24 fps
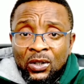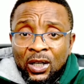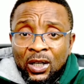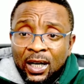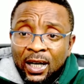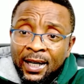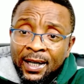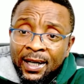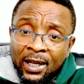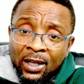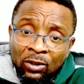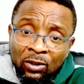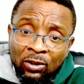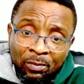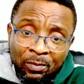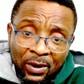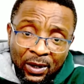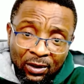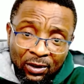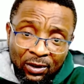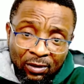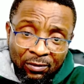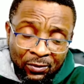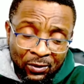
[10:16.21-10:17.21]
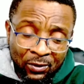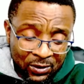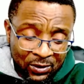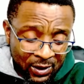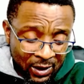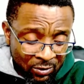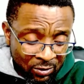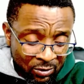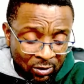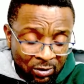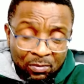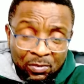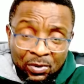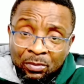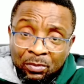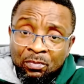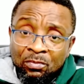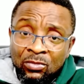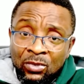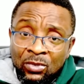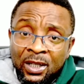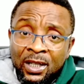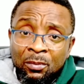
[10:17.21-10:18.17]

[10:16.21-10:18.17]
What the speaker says: And I hope a lot of us are going to be really